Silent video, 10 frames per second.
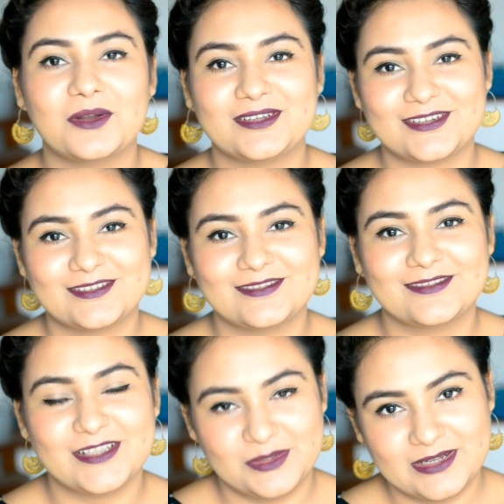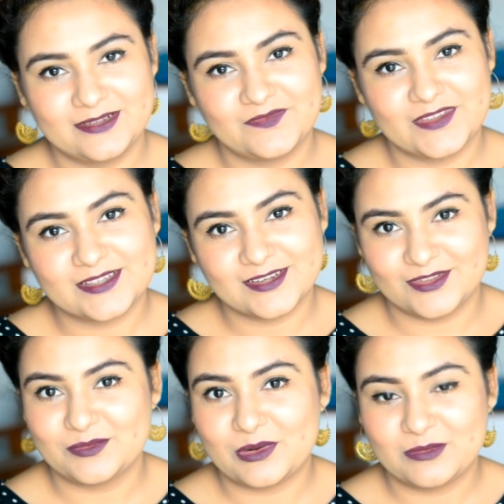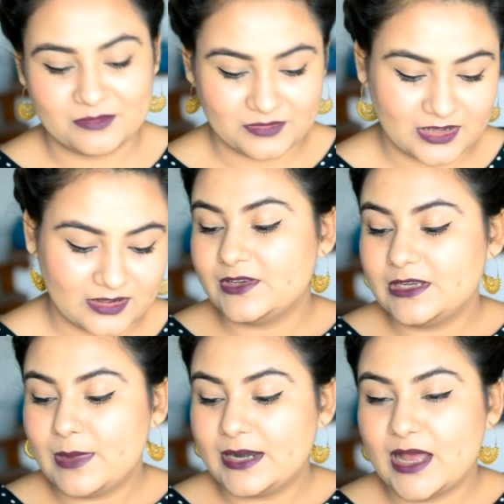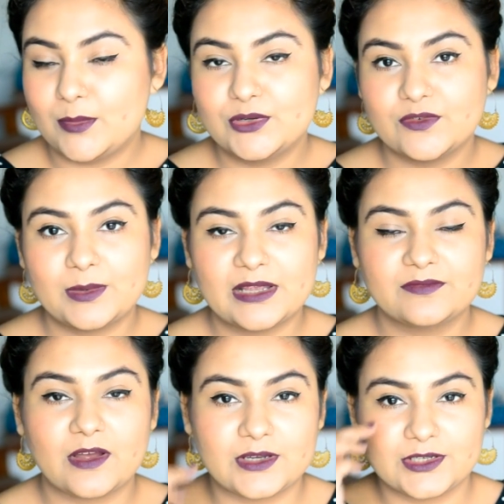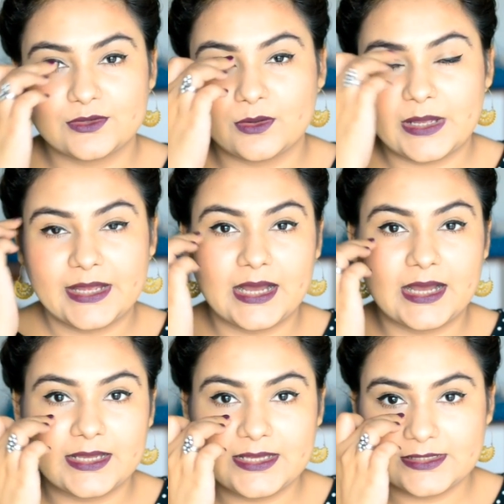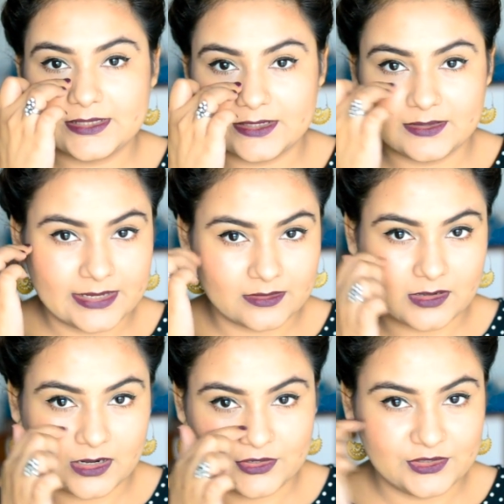a lot as well. That's another problem. I have this really bad habit of applying foundation on my eyes and like